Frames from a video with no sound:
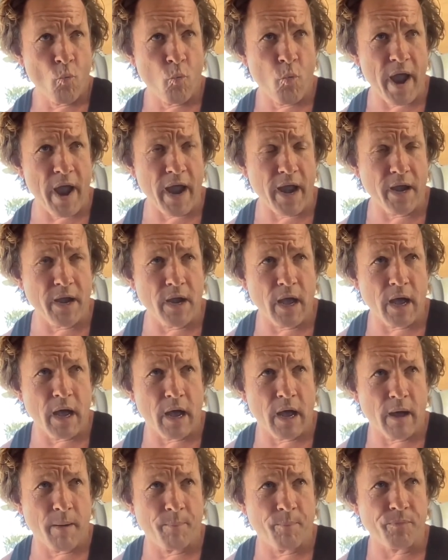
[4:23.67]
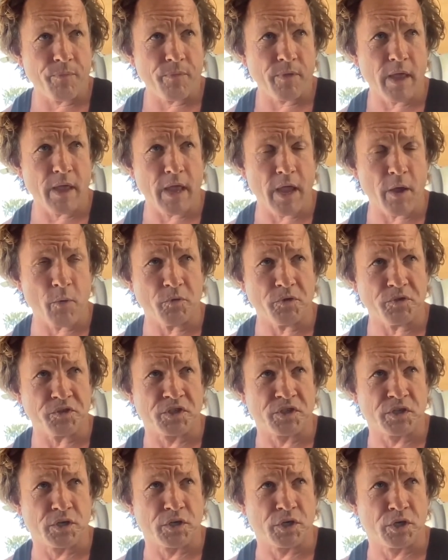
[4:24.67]
when um, it
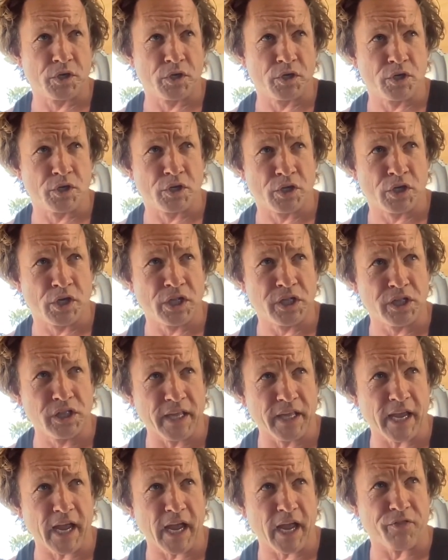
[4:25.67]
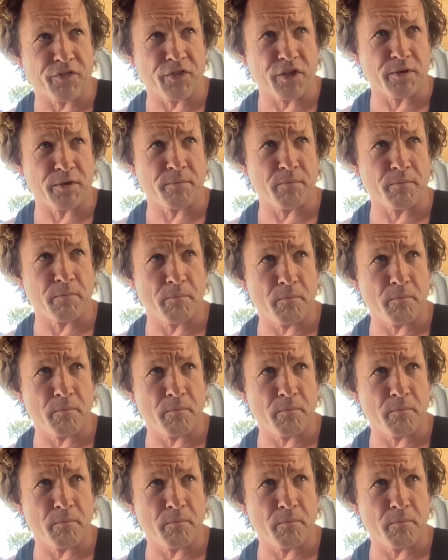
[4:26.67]
was clear that